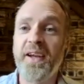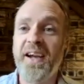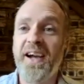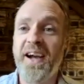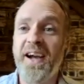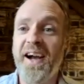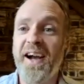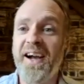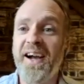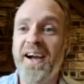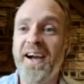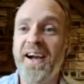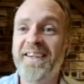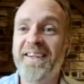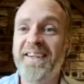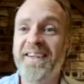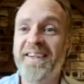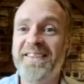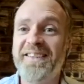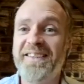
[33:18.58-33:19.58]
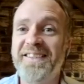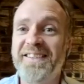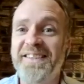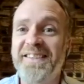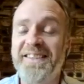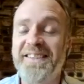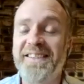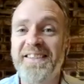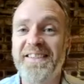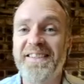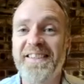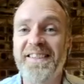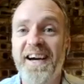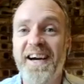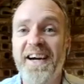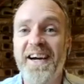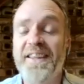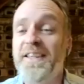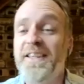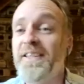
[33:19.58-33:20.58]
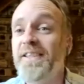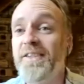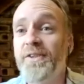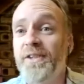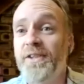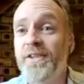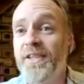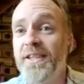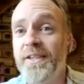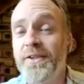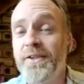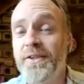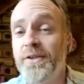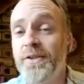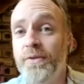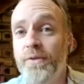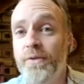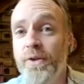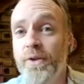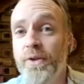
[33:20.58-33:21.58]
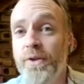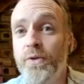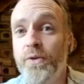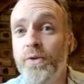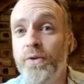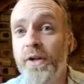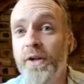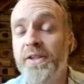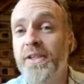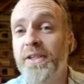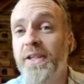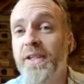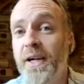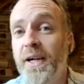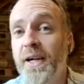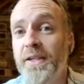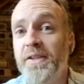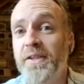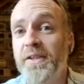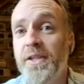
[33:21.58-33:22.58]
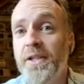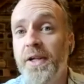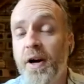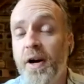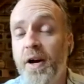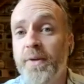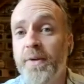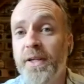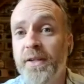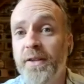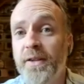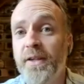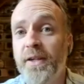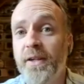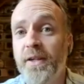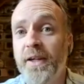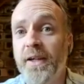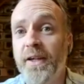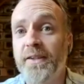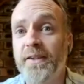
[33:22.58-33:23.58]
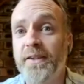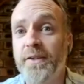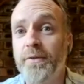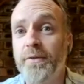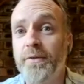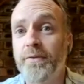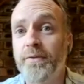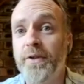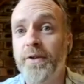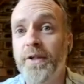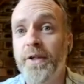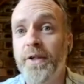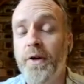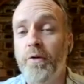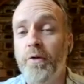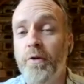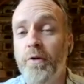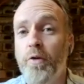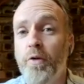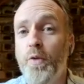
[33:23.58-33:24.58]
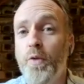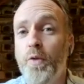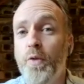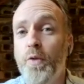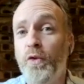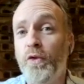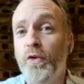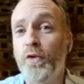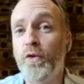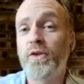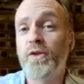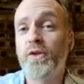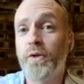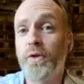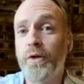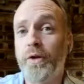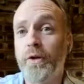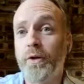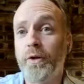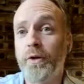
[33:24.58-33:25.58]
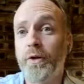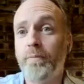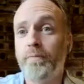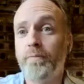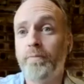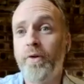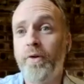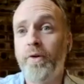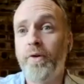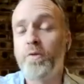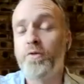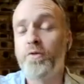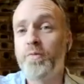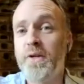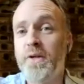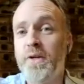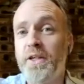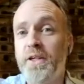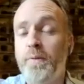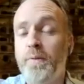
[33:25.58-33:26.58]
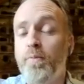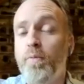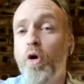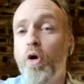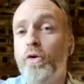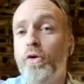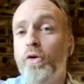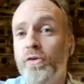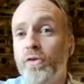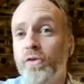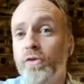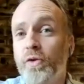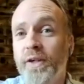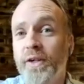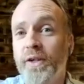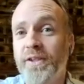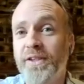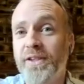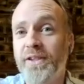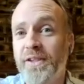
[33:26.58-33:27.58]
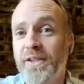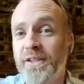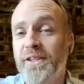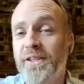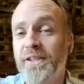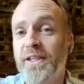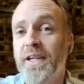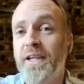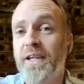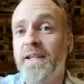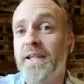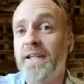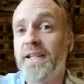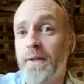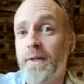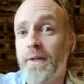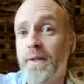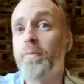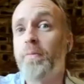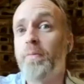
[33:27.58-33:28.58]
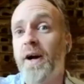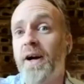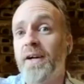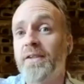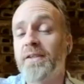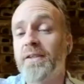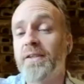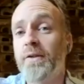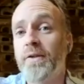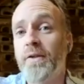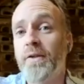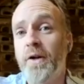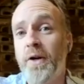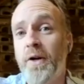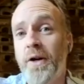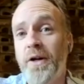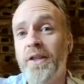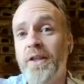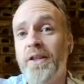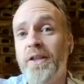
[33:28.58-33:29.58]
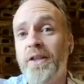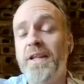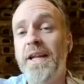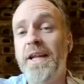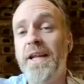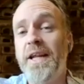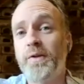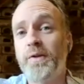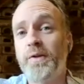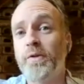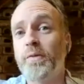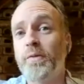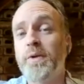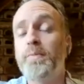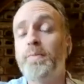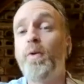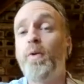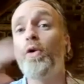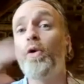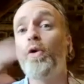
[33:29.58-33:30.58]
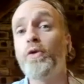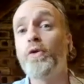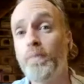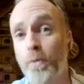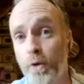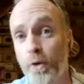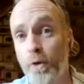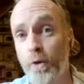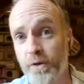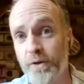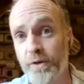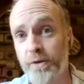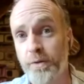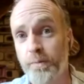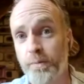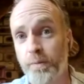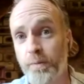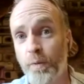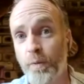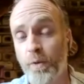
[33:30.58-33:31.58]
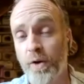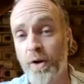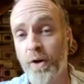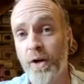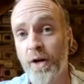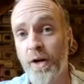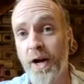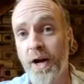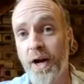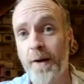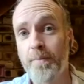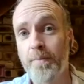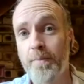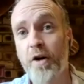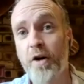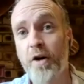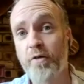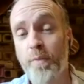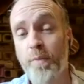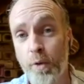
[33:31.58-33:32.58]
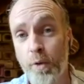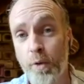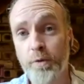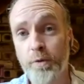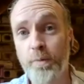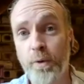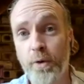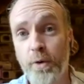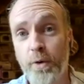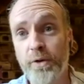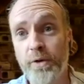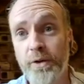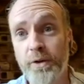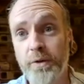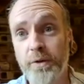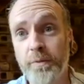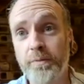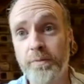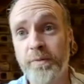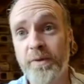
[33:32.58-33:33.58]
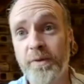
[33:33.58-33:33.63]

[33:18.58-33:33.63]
and this is a real crisis that I see coming in the collective. We're moving into we've been in a modern crisis, and I think they will pass. And the next ones will be postmodernism, and part of postmodernism